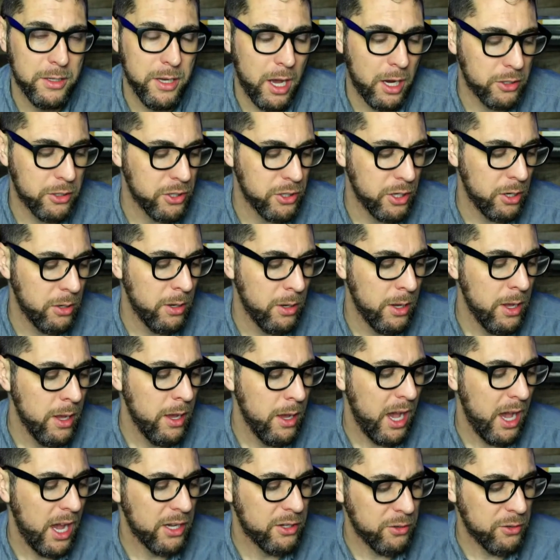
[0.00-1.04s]
talk show.
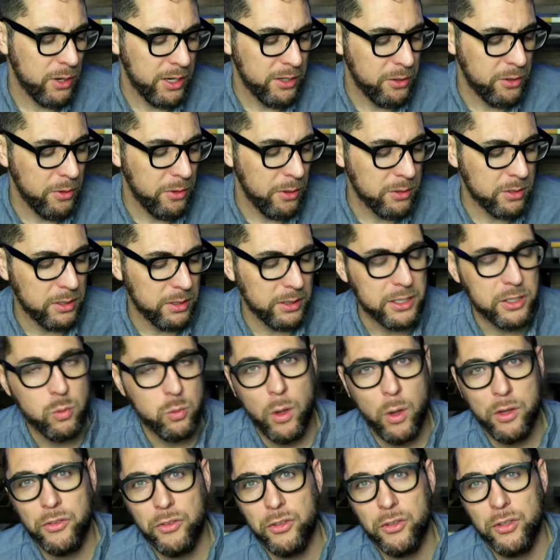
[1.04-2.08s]
I try and do those at
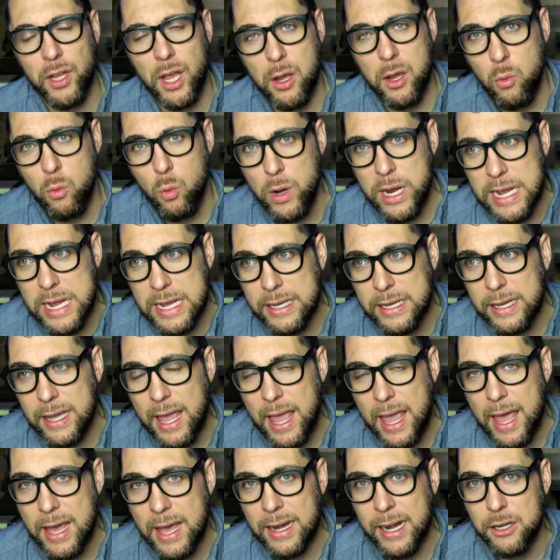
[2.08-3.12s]
least once a
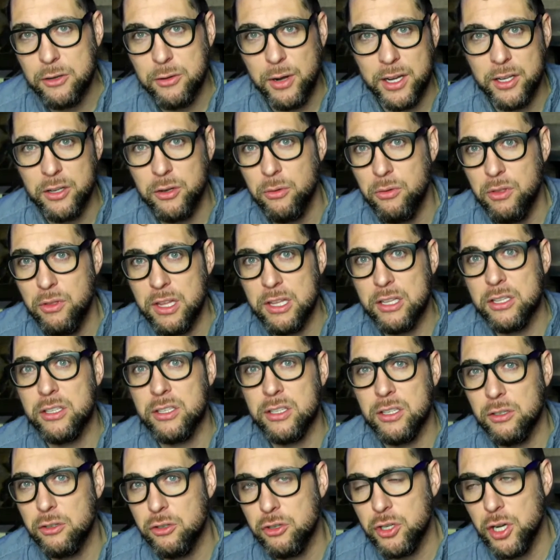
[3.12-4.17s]
week, and I try and do
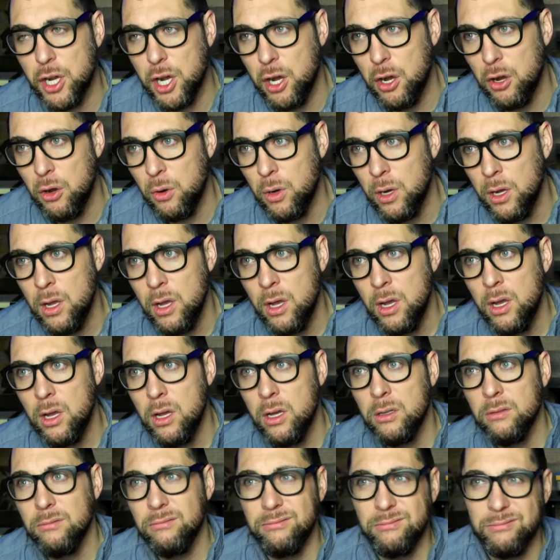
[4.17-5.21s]
this show
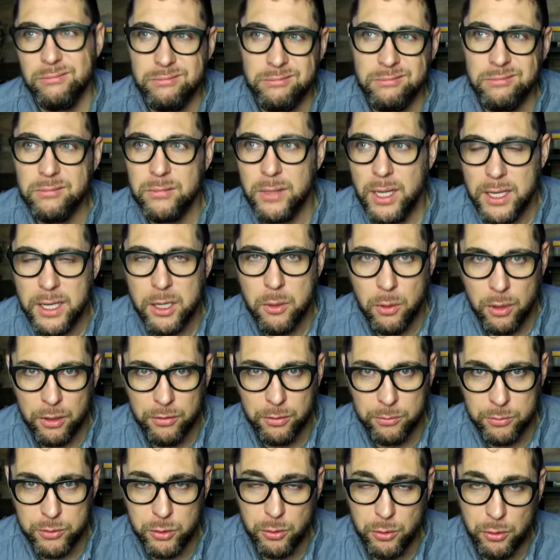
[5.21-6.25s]
anywhere
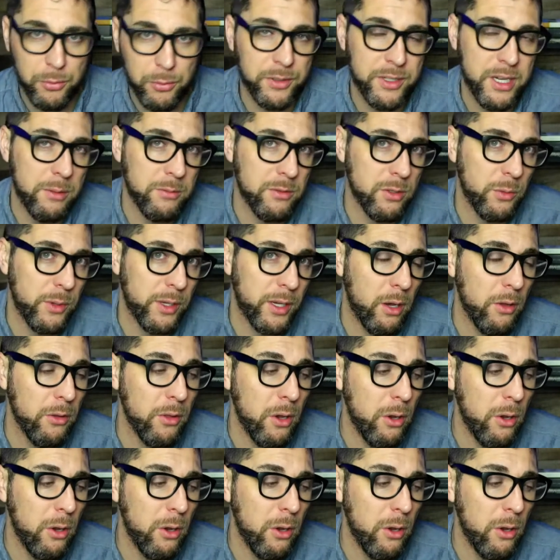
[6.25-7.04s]
from 2 to 3 times a week.